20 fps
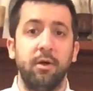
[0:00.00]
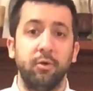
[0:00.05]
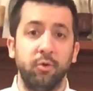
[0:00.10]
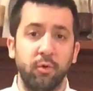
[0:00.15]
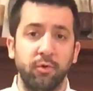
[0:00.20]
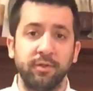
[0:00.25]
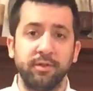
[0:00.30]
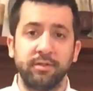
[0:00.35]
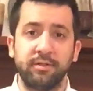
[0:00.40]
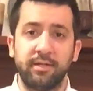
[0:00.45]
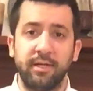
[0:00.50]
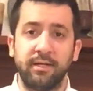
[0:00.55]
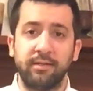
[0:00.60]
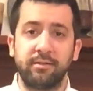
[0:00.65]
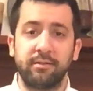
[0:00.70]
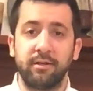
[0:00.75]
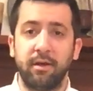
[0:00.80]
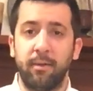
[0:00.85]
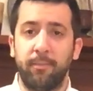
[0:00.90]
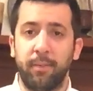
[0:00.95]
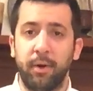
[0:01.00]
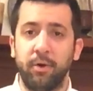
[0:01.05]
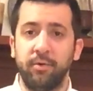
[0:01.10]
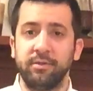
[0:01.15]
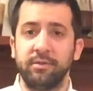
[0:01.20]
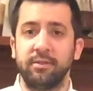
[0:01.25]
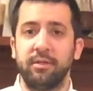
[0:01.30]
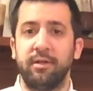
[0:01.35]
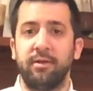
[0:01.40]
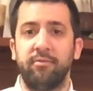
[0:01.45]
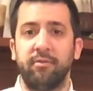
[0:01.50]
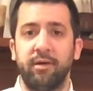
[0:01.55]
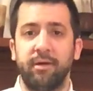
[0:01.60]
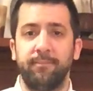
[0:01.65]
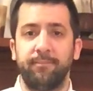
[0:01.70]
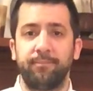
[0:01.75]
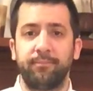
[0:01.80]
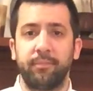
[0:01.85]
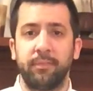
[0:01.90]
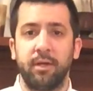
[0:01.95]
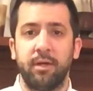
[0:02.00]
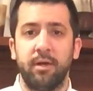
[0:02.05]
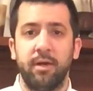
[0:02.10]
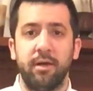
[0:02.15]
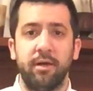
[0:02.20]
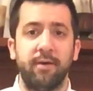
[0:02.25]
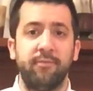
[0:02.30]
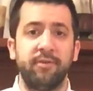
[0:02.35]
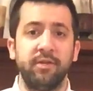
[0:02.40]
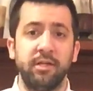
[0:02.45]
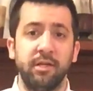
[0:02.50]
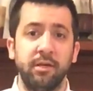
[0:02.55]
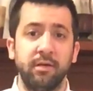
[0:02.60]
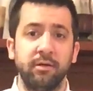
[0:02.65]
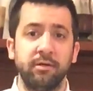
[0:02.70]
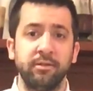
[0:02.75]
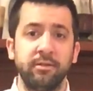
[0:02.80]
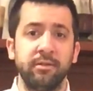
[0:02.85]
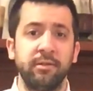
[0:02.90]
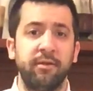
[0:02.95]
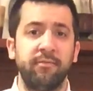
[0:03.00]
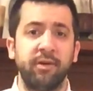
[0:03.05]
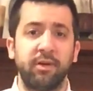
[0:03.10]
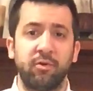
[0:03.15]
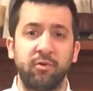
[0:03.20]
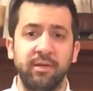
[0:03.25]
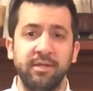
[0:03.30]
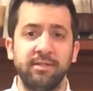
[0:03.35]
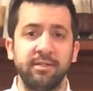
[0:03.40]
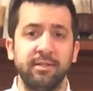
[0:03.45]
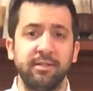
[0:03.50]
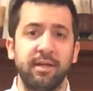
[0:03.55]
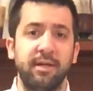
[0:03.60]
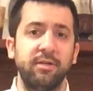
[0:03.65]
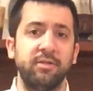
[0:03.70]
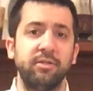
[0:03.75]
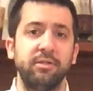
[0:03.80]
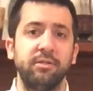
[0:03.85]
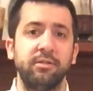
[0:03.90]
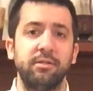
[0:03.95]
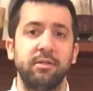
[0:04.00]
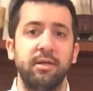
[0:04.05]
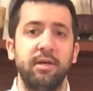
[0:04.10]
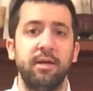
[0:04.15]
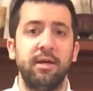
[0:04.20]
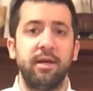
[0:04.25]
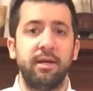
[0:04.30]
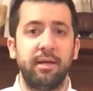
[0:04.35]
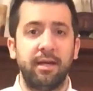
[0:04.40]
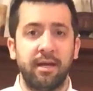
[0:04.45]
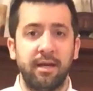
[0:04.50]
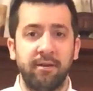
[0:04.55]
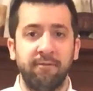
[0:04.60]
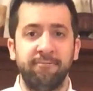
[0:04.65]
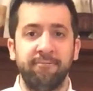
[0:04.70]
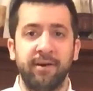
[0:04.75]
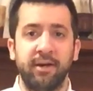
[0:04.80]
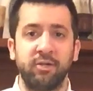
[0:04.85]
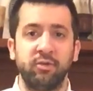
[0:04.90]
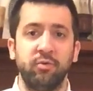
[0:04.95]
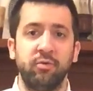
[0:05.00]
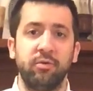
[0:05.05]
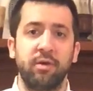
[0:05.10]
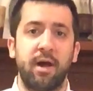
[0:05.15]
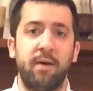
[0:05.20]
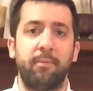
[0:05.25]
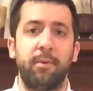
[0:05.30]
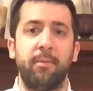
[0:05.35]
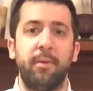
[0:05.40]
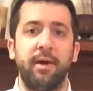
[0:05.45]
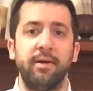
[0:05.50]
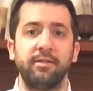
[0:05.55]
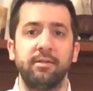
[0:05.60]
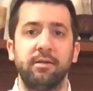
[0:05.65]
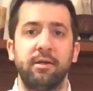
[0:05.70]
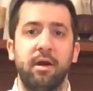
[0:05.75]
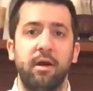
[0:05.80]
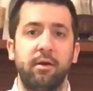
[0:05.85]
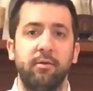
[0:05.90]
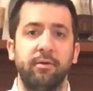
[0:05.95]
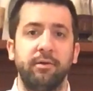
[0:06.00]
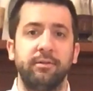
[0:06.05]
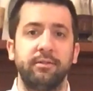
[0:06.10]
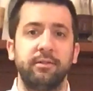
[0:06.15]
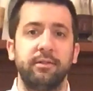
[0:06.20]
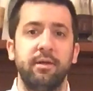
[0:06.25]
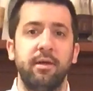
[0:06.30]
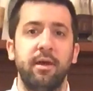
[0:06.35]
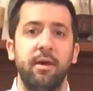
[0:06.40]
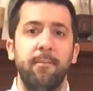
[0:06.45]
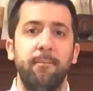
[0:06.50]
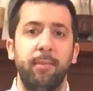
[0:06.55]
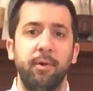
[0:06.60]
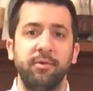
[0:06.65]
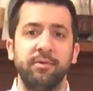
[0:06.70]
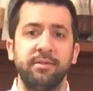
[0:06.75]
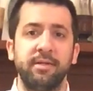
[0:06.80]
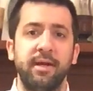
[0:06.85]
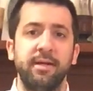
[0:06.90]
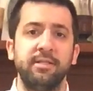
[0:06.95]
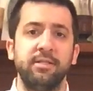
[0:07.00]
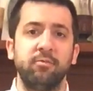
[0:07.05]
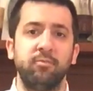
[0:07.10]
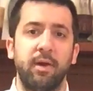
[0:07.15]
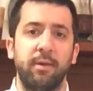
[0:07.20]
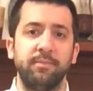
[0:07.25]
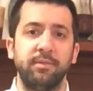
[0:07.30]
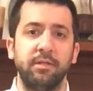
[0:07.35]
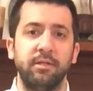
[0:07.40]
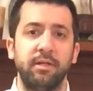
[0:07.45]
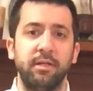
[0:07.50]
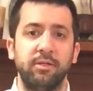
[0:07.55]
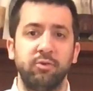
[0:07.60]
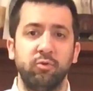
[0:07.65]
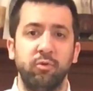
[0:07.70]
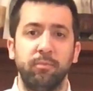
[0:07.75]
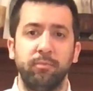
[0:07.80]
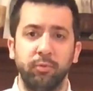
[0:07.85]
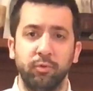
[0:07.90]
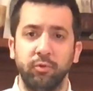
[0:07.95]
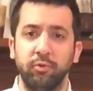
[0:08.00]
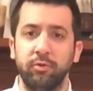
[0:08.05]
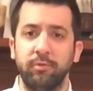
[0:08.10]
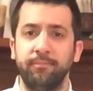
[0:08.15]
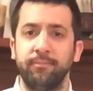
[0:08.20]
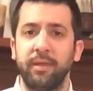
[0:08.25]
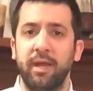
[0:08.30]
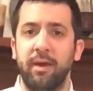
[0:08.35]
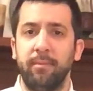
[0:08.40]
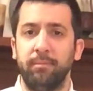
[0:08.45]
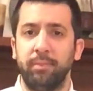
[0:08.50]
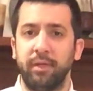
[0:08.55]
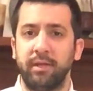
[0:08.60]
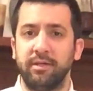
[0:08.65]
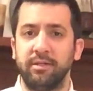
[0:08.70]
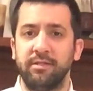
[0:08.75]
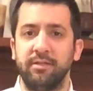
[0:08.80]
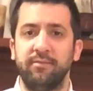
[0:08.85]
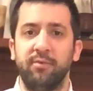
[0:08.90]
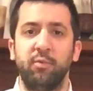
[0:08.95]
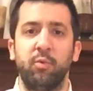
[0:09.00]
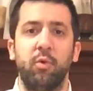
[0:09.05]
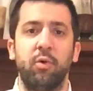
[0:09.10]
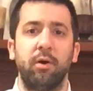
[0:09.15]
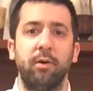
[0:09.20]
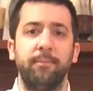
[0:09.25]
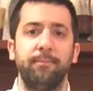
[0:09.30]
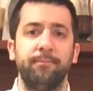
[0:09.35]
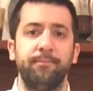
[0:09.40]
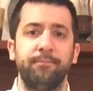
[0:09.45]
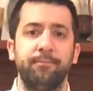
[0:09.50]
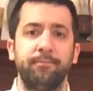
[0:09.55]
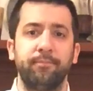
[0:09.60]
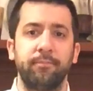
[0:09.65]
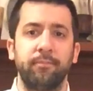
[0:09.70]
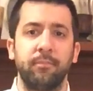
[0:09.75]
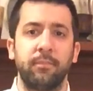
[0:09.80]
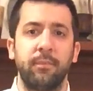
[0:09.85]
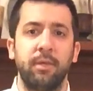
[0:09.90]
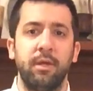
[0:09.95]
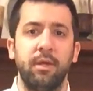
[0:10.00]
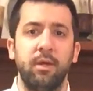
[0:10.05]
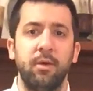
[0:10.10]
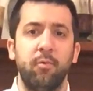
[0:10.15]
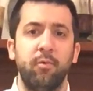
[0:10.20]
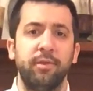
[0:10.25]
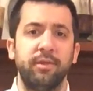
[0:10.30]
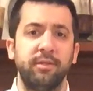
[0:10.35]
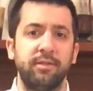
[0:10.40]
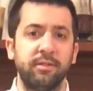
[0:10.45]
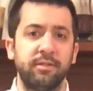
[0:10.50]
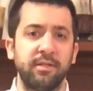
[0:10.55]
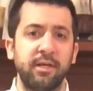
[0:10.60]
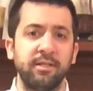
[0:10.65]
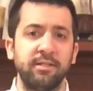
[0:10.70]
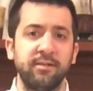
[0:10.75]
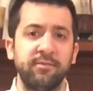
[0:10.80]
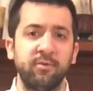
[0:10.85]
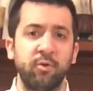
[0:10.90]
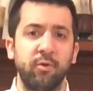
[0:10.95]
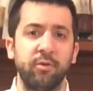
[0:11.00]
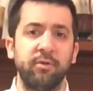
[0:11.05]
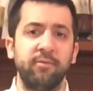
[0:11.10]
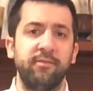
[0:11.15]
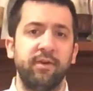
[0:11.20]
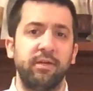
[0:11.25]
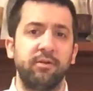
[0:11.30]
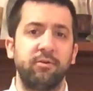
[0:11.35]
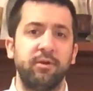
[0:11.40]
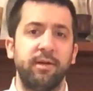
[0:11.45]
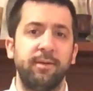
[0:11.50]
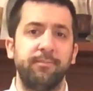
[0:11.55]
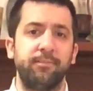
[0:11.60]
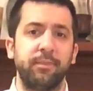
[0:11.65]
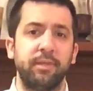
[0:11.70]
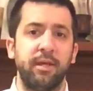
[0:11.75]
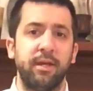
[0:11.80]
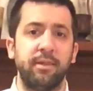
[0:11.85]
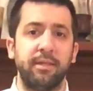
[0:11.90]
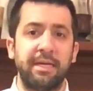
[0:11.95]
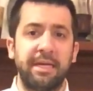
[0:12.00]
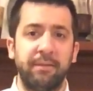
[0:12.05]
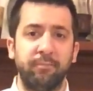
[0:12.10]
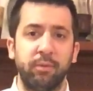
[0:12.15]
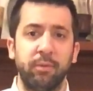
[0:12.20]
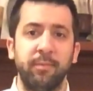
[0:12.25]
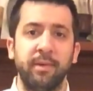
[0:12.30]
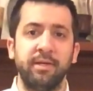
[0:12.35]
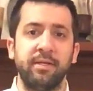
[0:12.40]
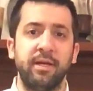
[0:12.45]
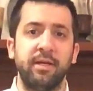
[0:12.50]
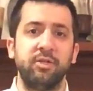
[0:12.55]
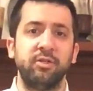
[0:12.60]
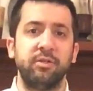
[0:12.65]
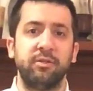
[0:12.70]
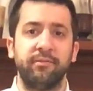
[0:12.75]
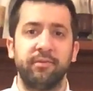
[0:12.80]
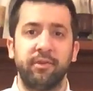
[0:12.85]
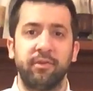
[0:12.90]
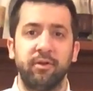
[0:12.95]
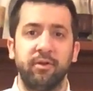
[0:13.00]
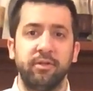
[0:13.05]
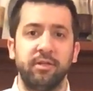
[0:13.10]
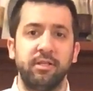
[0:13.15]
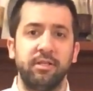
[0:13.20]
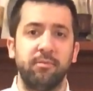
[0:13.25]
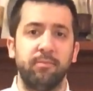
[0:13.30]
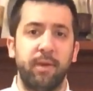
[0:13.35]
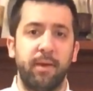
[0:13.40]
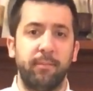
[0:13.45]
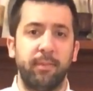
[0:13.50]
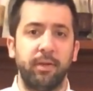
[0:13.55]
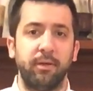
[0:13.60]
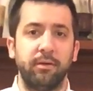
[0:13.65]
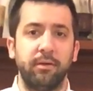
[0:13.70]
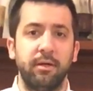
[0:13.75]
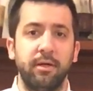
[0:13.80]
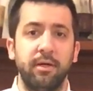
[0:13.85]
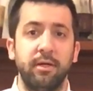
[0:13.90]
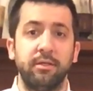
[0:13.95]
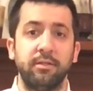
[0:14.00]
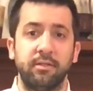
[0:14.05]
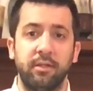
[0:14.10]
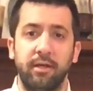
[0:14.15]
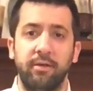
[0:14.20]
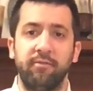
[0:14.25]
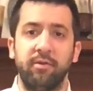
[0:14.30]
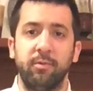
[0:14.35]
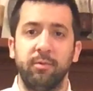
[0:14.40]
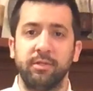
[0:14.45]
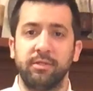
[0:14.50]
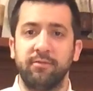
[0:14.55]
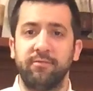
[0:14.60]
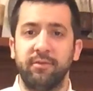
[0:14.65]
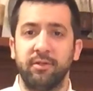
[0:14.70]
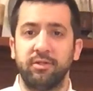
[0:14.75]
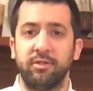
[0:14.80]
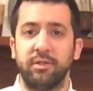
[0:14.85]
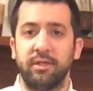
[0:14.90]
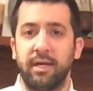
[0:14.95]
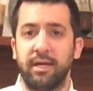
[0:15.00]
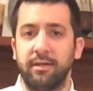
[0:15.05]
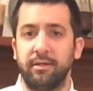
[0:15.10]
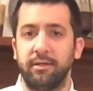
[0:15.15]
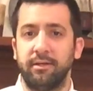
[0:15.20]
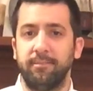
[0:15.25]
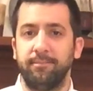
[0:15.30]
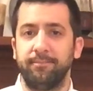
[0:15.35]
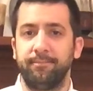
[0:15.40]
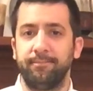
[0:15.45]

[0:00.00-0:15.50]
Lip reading: Northern states opposed slavery, and after years of increasing tensions and ineffectual compromise in Congress, both sides erupted into a brutal and bloody civil war. With a decisive Northern victory and the implementation of the 13th Amendment, slavery was officially ended.